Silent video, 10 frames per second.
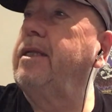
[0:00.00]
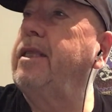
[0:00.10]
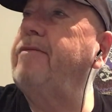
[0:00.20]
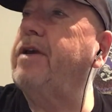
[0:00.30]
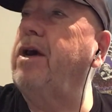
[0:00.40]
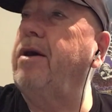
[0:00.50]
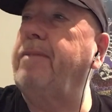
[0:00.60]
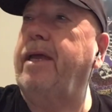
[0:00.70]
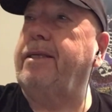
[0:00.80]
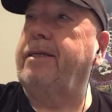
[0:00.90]
leave a
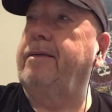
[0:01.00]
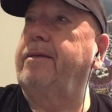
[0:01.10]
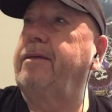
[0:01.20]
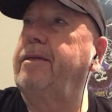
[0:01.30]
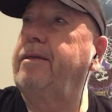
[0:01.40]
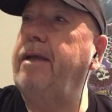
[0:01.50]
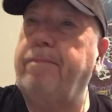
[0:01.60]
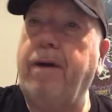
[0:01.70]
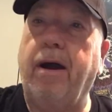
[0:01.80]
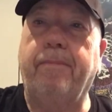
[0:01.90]
comment. Now,
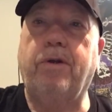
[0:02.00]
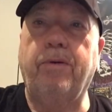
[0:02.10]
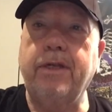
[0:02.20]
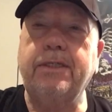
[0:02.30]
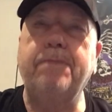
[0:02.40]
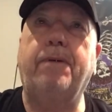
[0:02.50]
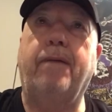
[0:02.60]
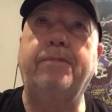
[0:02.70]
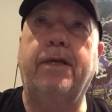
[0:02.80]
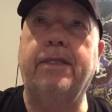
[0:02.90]
Bob, going to see
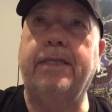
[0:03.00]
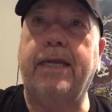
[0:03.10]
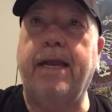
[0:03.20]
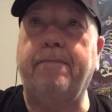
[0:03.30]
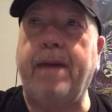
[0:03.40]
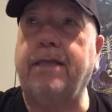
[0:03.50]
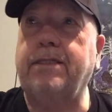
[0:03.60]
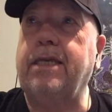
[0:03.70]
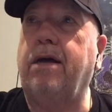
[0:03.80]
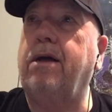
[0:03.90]
Bob Dylan tonight at
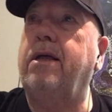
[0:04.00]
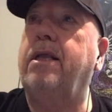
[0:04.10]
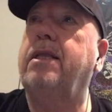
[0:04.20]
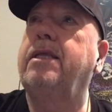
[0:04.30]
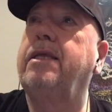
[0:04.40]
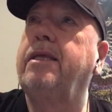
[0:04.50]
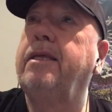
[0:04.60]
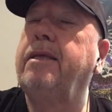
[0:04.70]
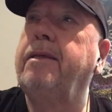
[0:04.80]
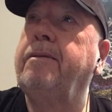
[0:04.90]
Massey Hall.
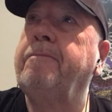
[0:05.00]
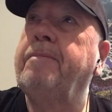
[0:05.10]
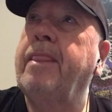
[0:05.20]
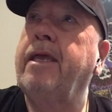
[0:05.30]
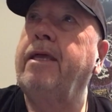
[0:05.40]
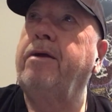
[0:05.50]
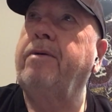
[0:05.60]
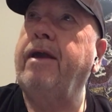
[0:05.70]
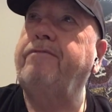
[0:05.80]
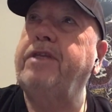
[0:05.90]

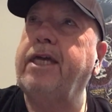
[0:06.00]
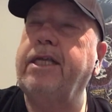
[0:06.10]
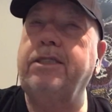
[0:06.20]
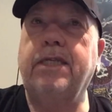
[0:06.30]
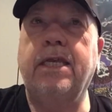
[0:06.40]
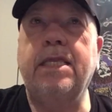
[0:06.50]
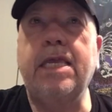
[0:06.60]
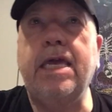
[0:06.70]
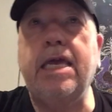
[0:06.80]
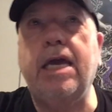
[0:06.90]
We have tickets in
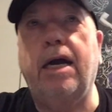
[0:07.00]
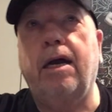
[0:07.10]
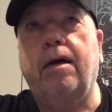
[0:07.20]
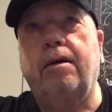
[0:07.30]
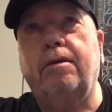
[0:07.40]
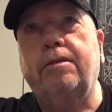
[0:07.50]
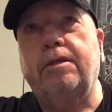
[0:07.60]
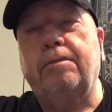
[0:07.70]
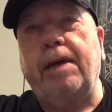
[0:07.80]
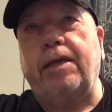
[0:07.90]
the
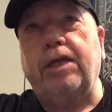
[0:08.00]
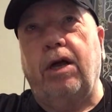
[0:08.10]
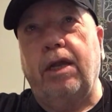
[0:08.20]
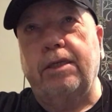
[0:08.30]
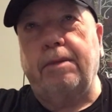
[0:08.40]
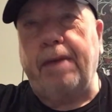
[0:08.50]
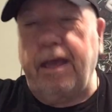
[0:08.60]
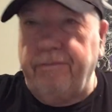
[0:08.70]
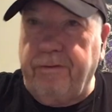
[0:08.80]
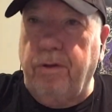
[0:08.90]
Massey Hall as a
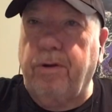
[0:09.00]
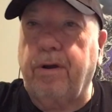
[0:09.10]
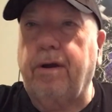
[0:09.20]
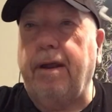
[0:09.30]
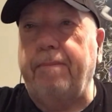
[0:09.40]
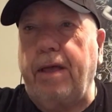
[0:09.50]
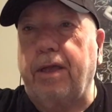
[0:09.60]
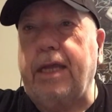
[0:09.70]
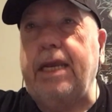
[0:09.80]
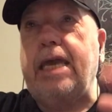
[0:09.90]
main floor, a
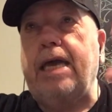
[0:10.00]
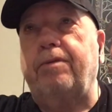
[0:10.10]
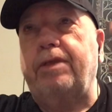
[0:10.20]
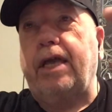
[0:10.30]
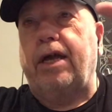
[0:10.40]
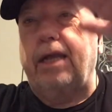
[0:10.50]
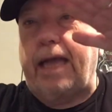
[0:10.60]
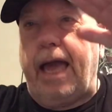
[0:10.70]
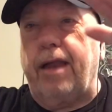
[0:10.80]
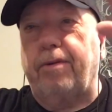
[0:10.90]
balcony, and what they call a
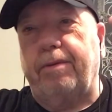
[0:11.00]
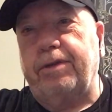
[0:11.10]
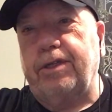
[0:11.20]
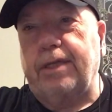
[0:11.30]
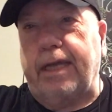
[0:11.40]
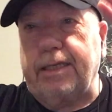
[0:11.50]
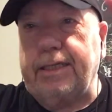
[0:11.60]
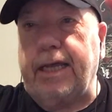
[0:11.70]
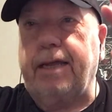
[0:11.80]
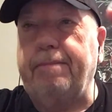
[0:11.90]
gallery, which is like a
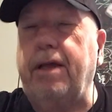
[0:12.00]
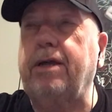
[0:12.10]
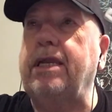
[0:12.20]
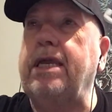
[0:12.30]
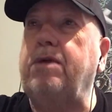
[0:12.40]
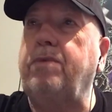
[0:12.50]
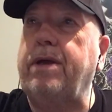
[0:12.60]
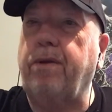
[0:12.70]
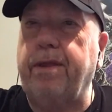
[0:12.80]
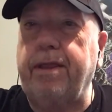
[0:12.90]
second balcony.
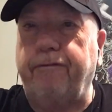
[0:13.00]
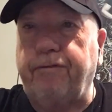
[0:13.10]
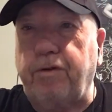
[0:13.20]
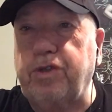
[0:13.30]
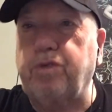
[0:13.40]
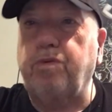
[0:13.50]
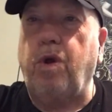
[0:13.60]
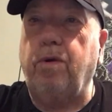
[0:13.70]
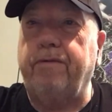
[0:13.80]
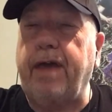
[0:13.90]
We are in the first
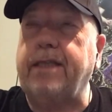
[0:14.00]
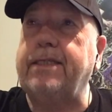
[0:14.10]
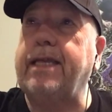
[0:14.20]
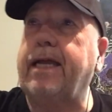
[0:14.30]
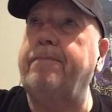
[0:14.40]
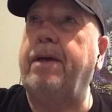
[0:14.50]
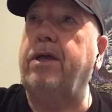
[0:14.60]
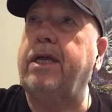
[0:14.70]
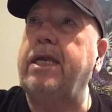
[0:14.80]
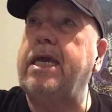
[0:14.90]
row of that second
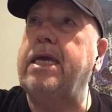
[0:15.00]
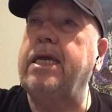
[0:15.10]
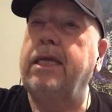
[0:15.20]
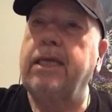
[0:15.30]
balcony,